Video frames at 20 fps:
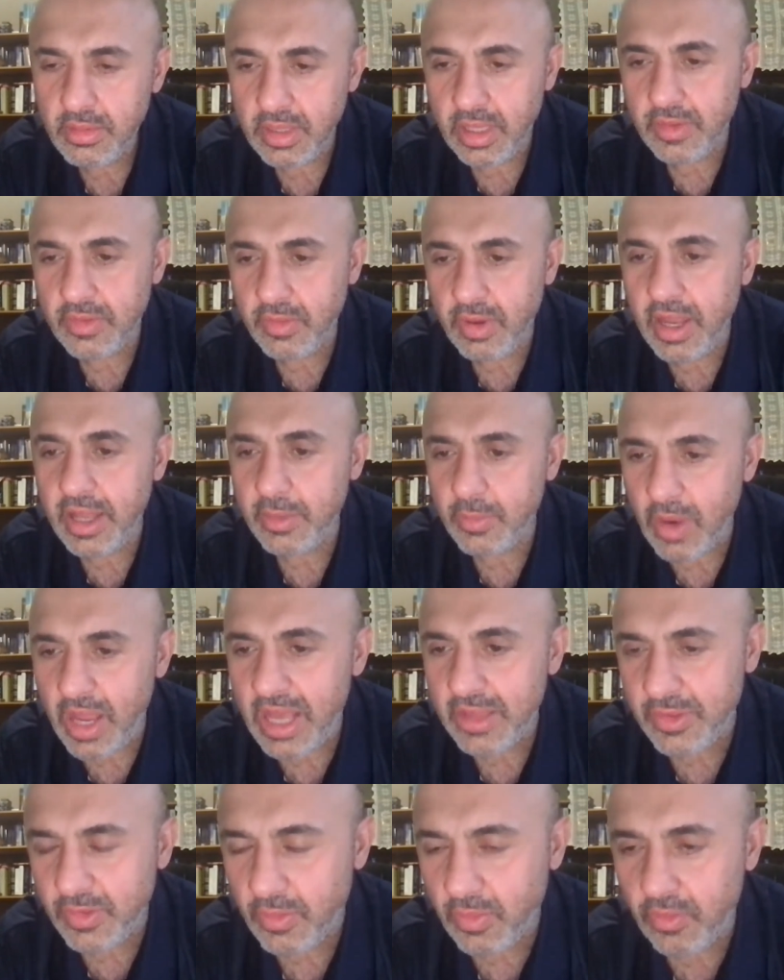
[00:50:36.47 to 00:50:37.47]
Yes, right.
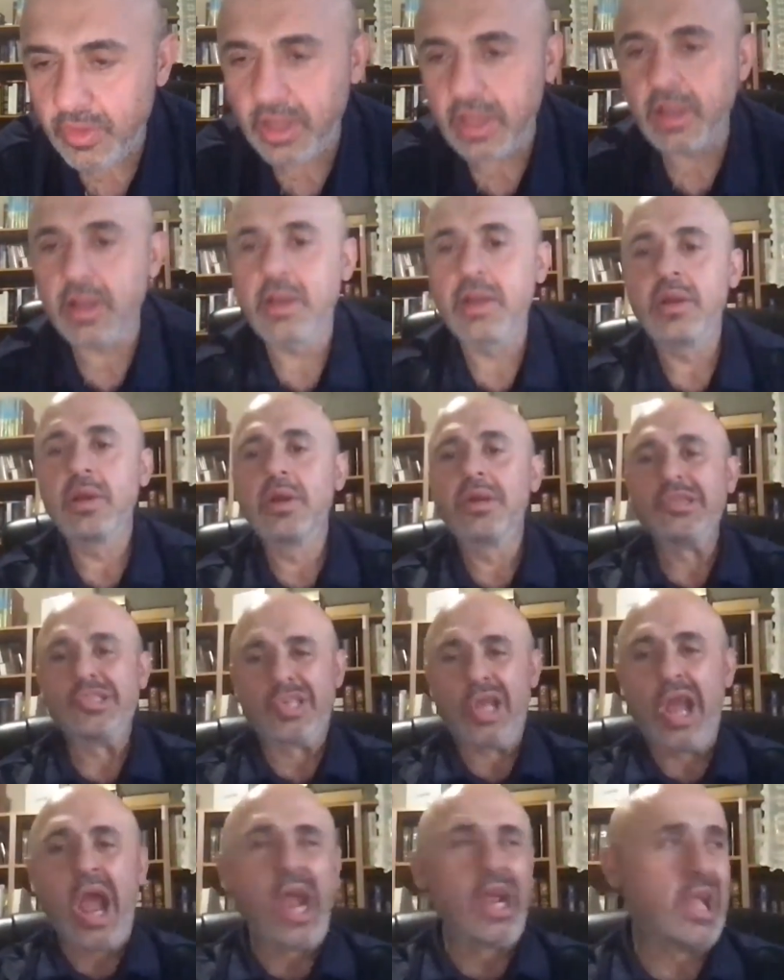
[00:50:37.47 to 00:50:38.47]
Rastro, yeah.
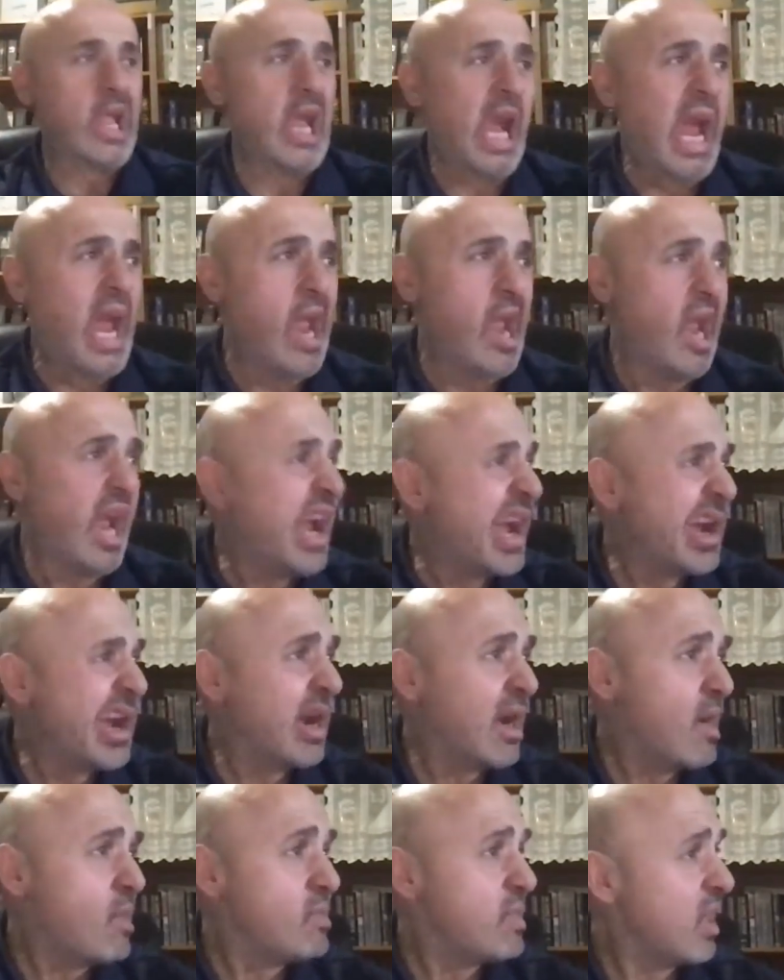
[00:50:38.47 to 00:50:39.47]
Chucky,
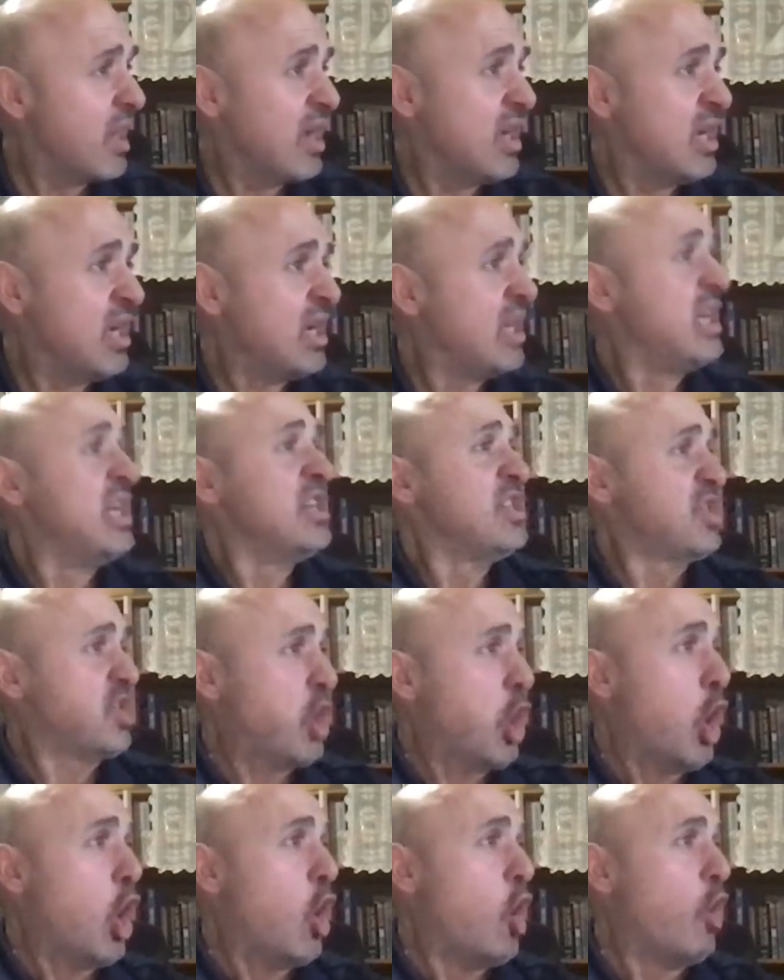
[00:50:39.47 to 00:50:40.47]

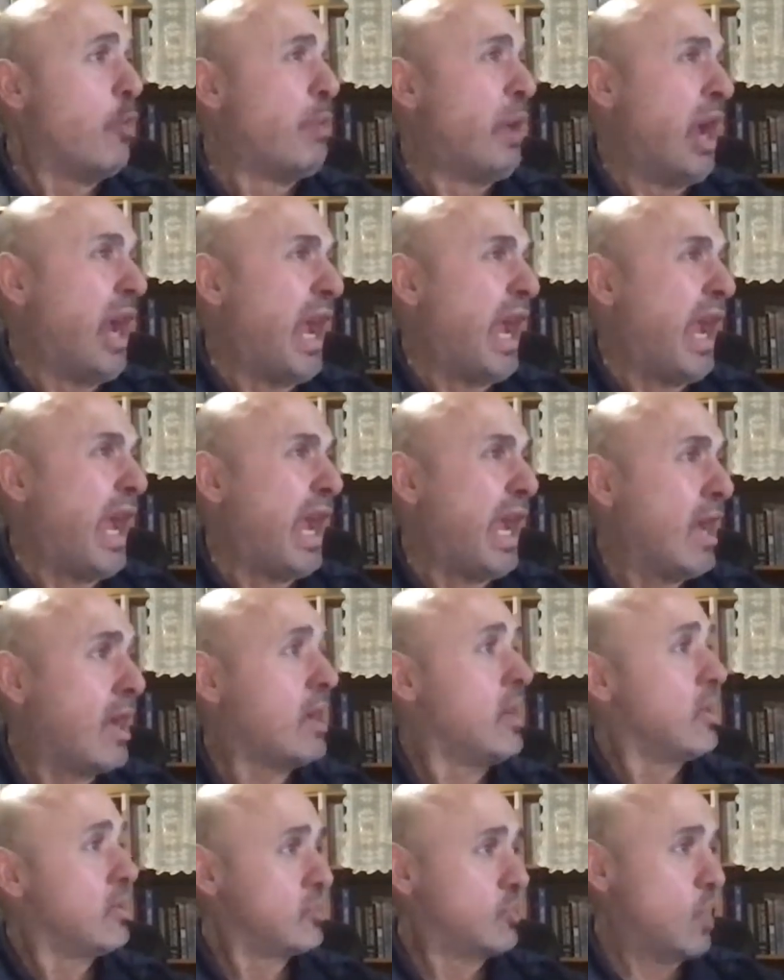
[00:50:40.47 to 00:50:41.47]
Scooby!
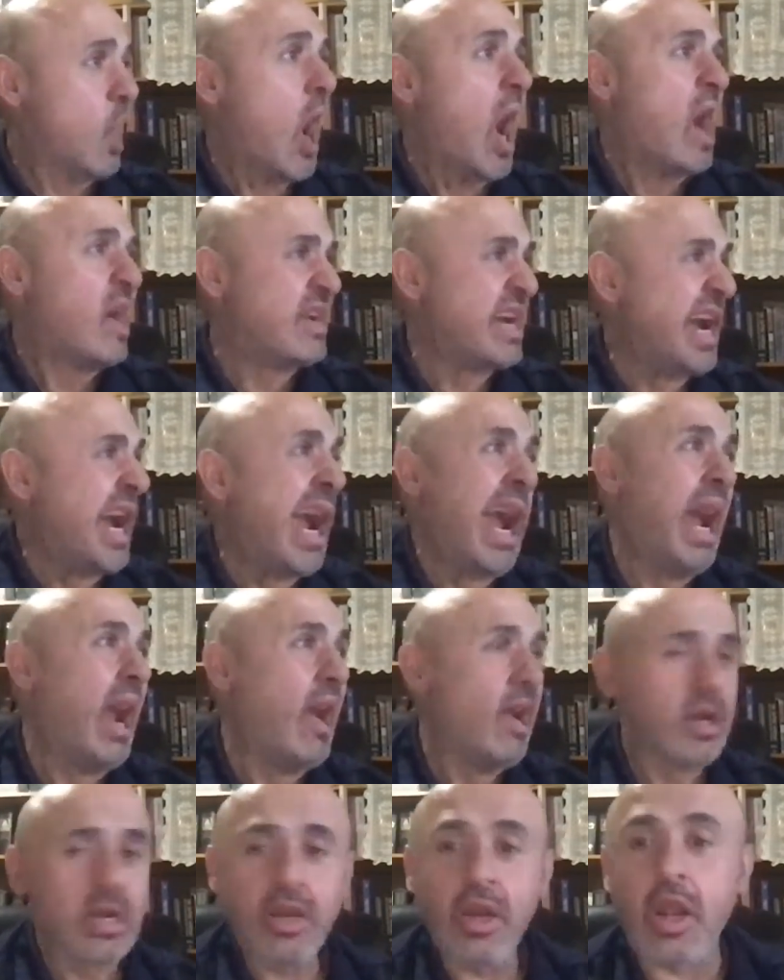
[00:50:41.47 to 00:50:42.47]

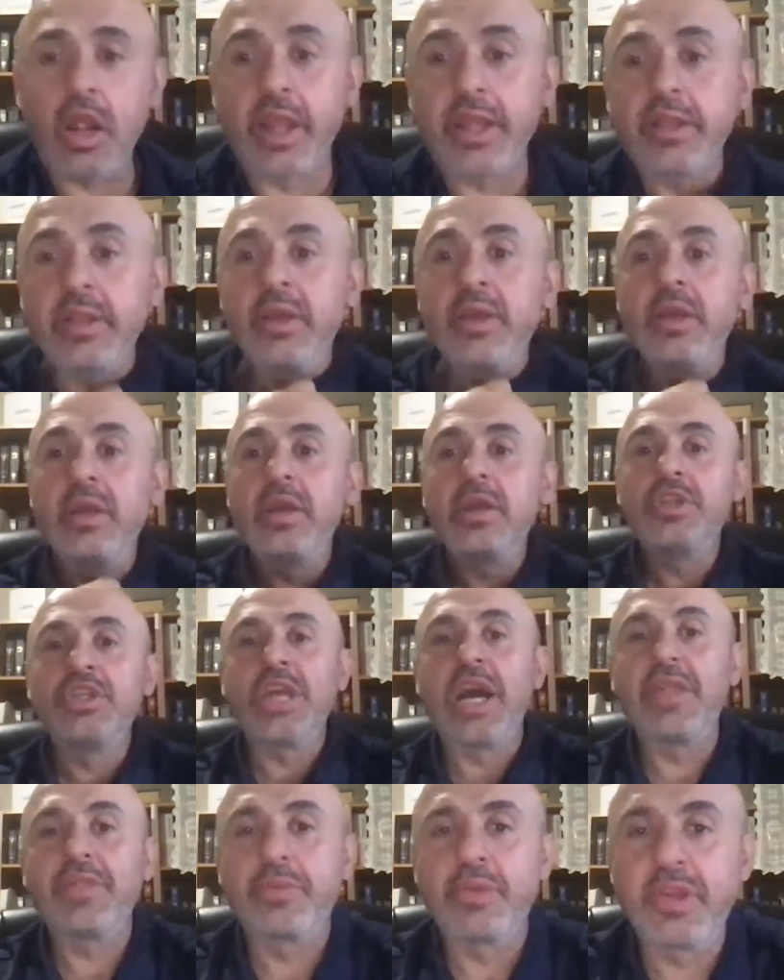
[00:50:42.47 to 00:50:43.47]
Chucky. All right.
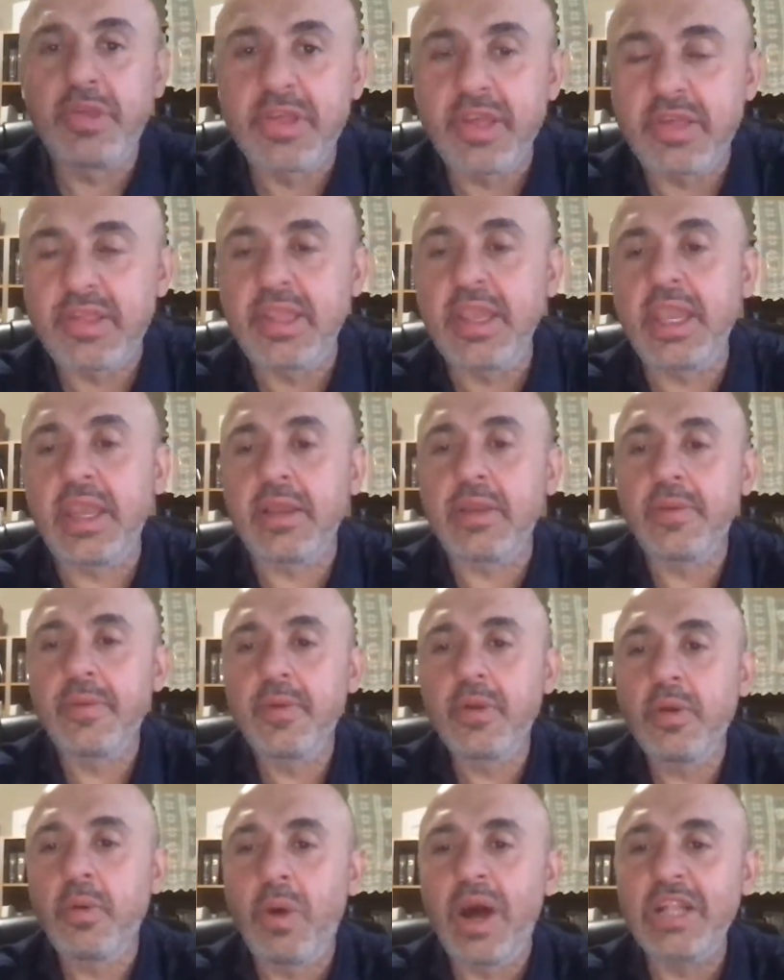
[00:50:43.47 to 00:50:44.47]
John 3 16.
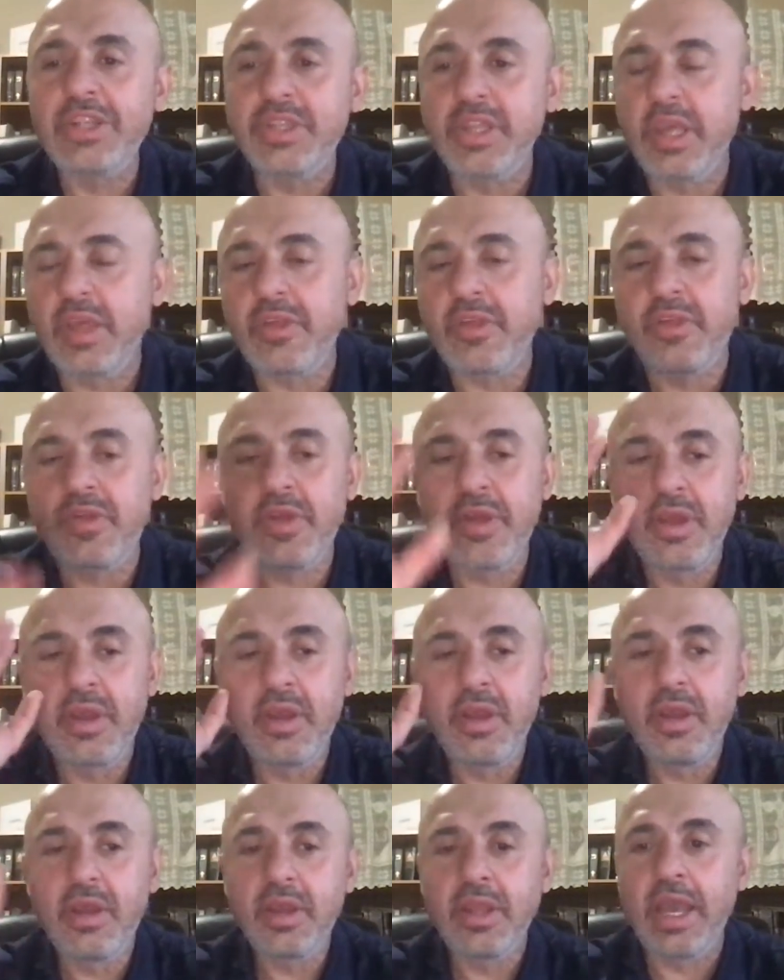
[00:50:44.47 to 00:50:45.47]
Watch this.
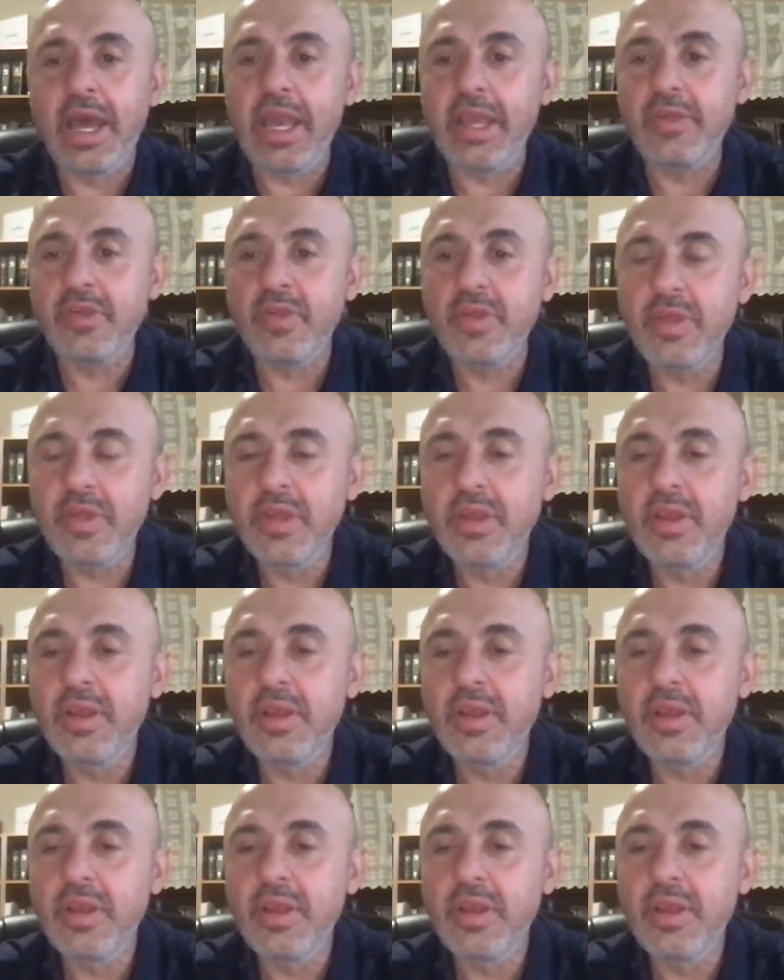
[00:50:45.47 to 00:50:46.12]
Guys,